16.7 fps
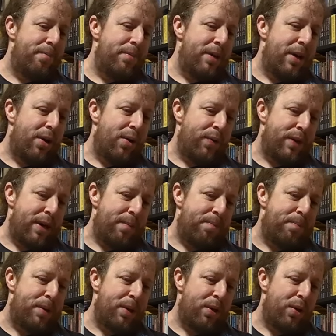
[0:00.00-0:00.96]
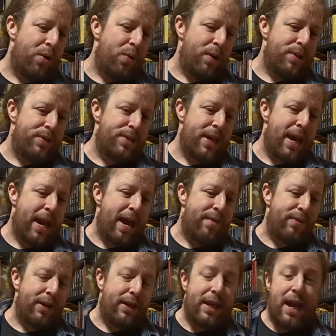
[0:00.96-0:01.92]
you know, the appeal was to
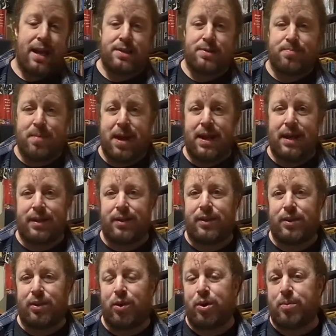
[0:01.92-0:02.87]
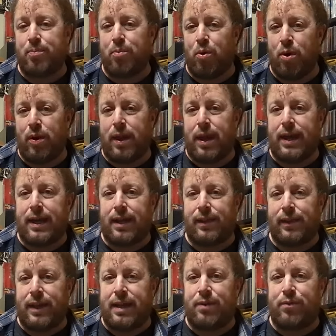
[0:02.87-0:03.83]
have it cosmetically look more like
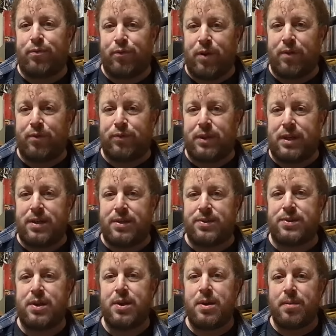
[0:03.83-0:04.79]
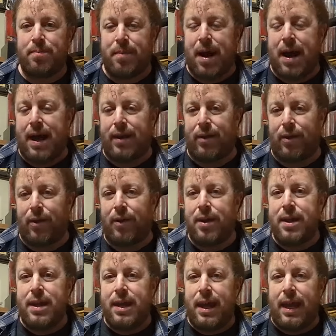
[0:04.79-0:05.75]
a late 50s
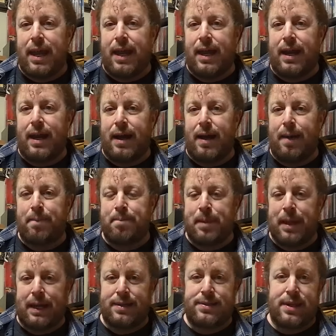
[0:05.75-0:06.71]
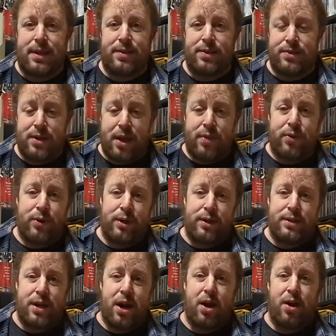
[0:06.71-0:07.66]
model. And like I said, this other
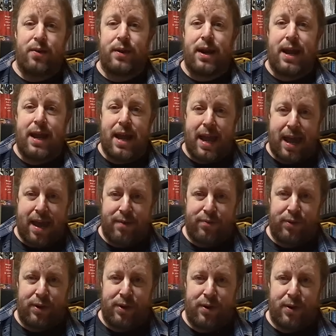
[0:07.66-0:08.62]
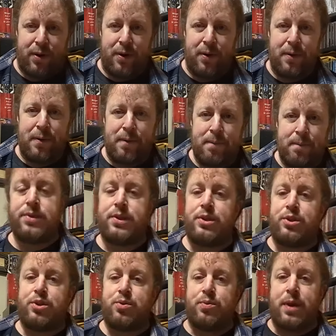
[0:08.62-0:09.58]
guitar that I have here is a
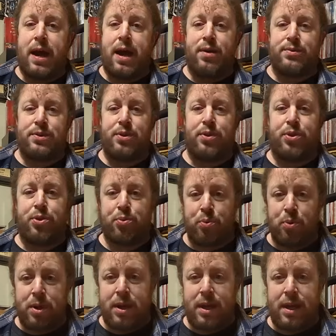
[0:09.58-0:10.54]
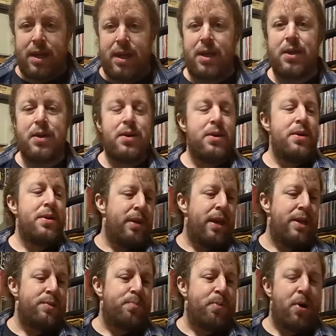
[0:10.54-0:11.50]
2003
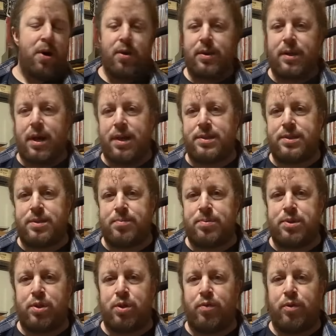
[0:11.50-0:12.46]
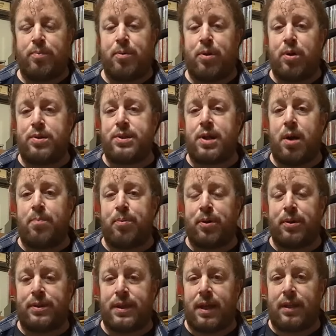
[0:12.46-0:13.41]
Les Paul Custom Silverburst. I'll
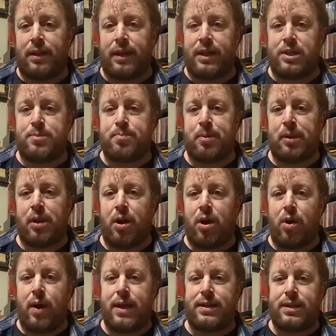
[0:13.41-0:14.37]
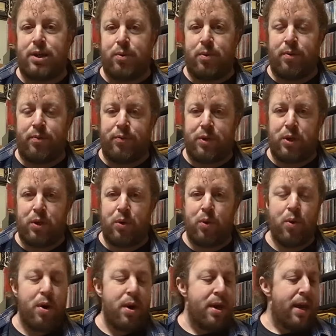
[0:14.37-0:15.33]
put the links below. I did a
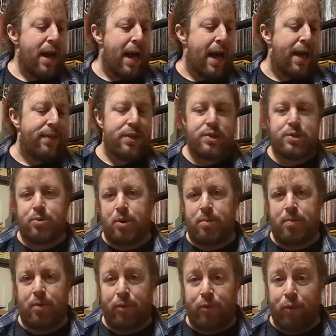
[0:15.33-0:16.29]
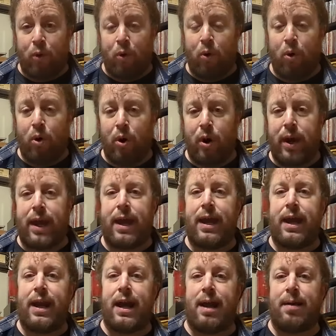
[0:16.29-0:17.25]
review on this one before,
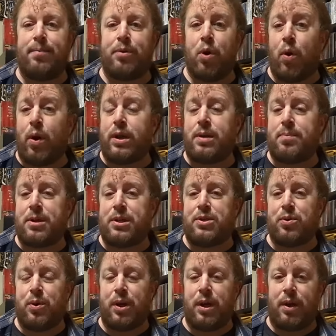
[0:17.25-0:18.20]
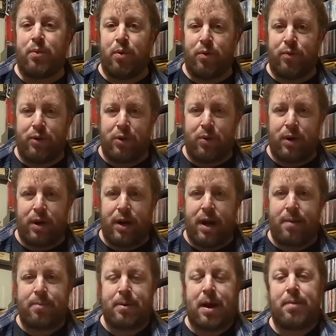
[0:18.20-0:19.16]
and I'm going to be doing a review in an
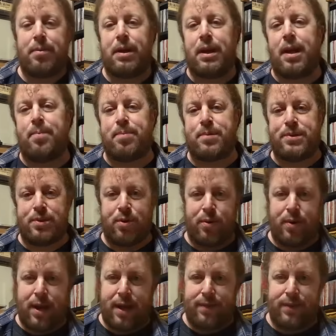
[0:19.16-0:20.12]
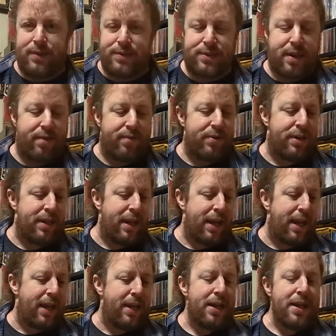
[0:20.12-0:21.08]
upcoming episode on the
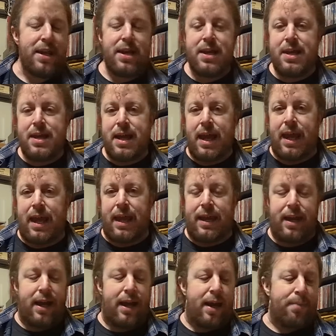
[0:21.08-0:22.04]
78. And